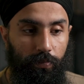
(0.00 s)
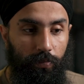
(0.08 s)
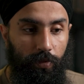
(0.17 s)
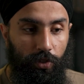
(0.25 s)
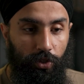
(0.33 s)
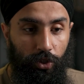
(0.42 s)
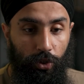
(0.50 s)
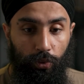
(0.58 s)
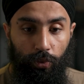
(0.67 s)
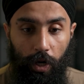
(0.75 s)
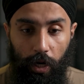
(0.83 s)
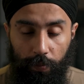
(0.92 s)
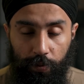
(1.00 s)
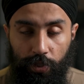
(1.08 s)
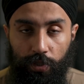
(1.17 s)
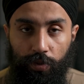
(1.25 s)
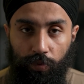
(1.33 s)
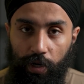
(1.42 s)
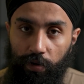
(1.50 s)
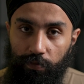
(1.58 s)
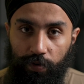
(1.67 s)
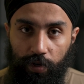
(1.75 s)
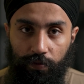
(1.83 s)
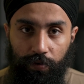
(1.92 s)
there's two options right in
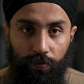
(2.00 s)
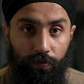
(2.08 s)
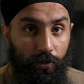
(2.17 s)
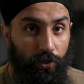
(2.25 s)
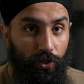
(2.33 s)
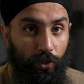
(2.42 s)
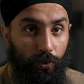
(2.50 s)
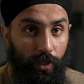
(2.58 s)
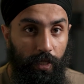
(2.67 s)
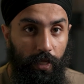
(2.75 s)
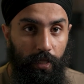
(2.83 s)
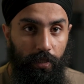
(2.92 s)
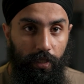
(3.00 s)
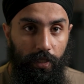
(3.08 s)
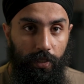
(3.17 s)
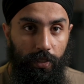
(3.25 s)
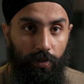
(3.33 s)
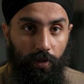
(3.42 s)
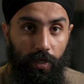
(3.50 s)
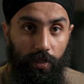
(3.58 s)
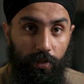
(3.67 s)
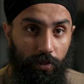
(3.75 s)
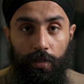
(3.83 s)
front of you for Sony, at least, right?